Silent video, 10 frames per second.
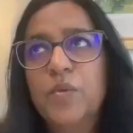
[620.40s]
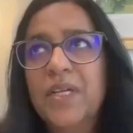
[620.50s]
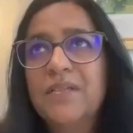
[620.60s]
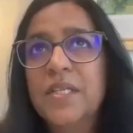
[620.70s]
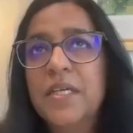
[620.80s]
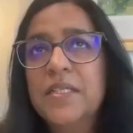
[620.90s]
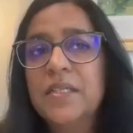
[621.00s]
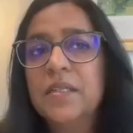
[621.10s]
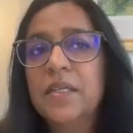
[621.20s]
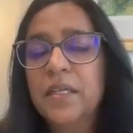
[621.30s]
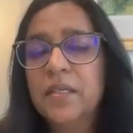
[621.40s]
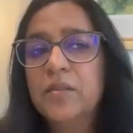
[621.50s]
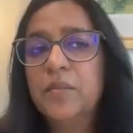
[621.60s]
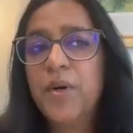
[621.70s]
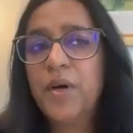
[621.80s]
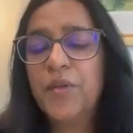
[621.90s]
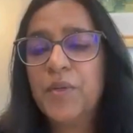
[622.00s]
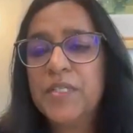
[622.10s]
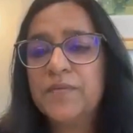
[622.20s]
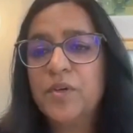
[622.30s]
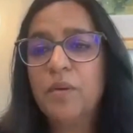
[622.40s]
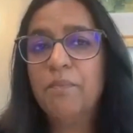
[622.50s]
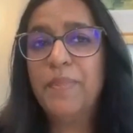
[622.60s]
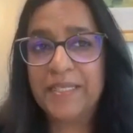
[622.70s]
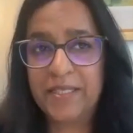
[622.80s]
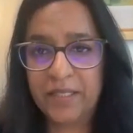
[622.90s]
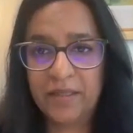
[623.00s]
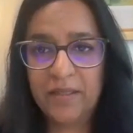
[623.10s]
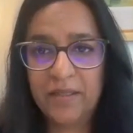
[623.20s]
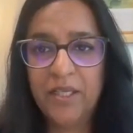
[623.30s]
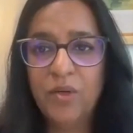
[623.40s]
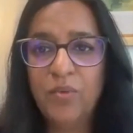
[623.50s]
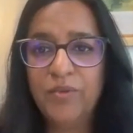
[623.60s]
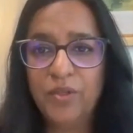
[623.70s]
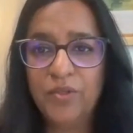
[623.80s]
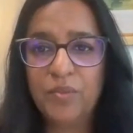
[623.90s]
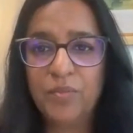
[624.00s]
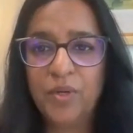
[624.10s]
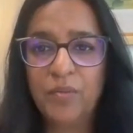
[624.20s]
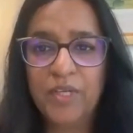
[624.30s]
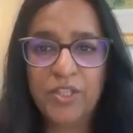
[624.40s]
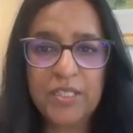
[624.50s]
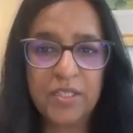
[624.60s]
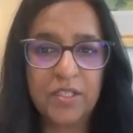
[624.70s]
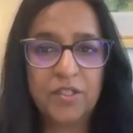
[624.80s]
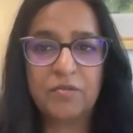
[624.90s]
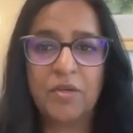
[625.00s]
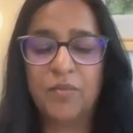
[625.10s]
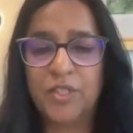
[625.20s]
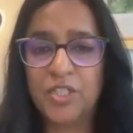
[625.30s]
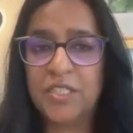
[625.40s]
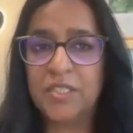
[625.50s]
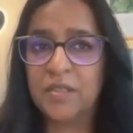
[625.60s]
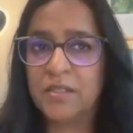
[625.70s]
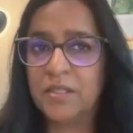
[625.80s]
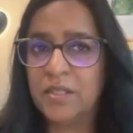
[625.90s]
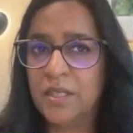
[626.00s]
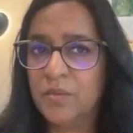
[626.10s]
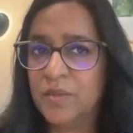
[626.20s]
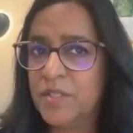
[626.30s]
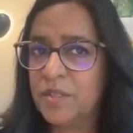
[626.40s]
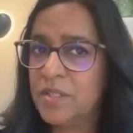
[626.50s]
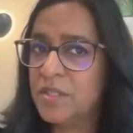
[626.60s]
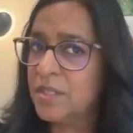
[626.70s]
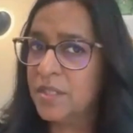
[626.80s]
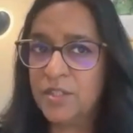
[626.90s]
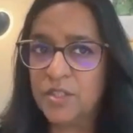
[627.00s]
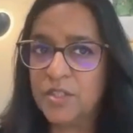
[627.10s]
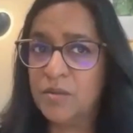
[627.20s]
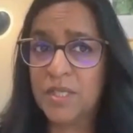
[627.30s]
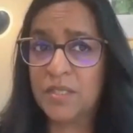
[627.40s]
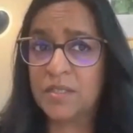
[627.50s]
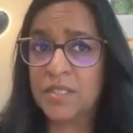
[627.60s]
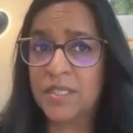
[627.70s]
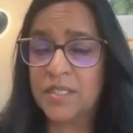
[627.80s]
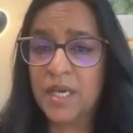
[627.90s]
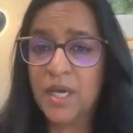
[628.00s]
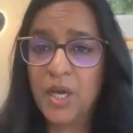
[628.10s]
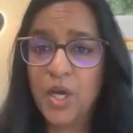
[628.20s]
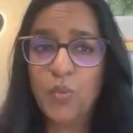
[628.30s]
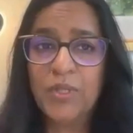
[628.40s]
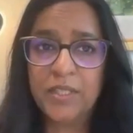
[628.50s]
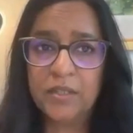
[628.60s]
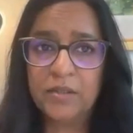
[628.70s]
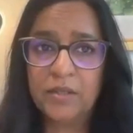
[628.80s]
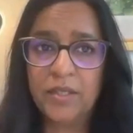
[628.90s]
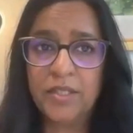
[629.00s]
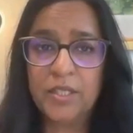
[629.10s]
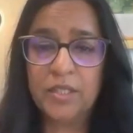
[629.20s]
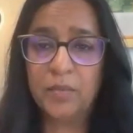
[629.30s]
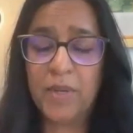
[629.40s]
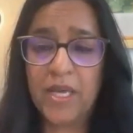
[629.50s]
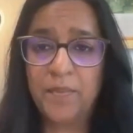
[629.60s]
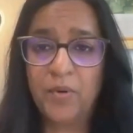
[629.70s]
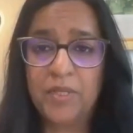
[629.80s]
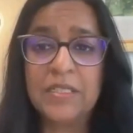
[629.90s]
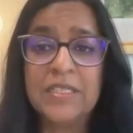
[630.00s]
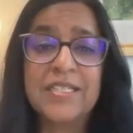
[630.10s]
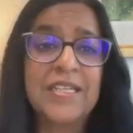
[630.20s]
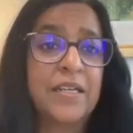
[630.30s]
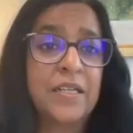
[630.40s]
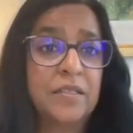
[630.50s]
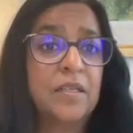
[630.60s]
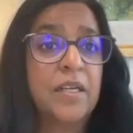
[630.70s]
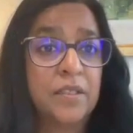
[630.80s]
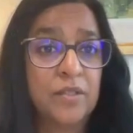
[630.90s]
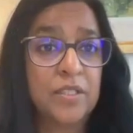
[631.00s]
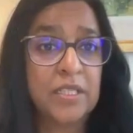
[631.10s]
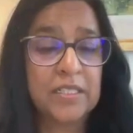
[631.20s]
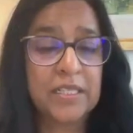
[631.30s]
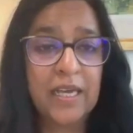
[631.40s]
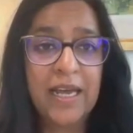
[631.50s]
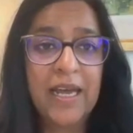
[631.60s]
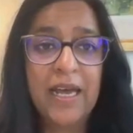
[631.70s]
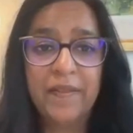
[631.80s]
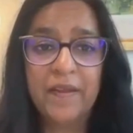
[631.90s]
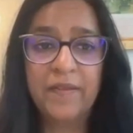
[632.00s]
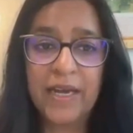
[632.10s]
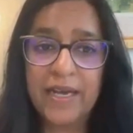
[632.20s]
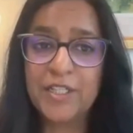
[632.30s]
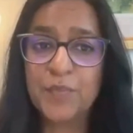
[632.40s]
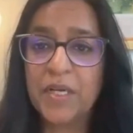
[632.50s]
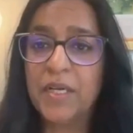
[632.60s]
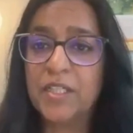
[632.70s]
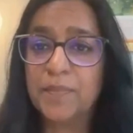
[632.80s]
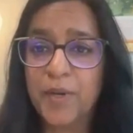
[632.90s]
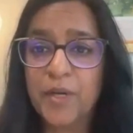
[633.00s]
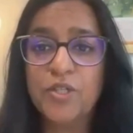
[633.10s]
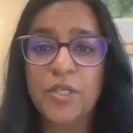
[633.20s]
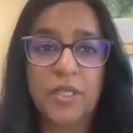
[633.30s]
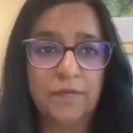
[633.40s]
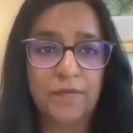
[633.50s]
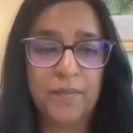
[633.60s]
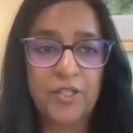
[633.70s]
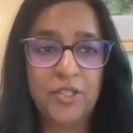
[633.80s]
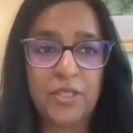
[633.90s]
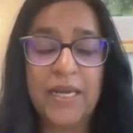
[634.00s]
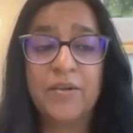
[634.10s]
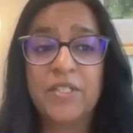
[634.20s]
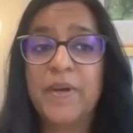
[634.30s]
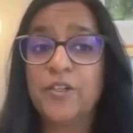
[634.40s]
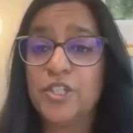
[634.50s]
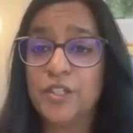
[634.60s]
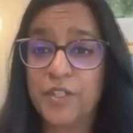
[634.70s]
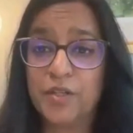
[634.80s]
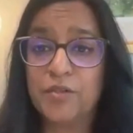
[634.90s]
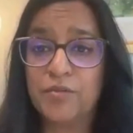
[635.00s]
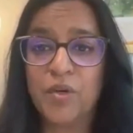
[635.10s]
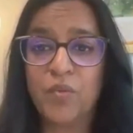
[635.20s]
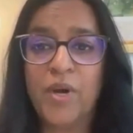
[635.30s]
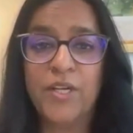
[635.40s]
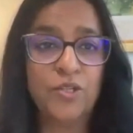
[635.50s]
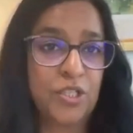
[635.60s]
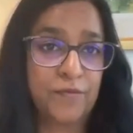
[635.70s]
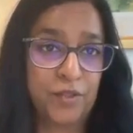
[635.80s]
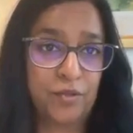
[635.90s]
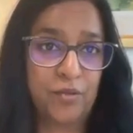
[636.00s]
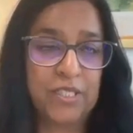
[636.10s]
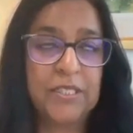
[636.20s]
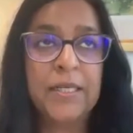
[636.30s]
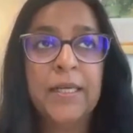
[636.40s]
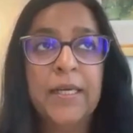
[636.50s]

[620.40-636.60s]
So what I'll say is that the clinical pathways have got better. You know, we've got to a point where Jess has described where she started, and I would have started as a clinician in 2006, with little knowledge, little paper, and understanding the diagnostics. And then there has been an explosion in information, and now it's about shifting through it and where you shift through it.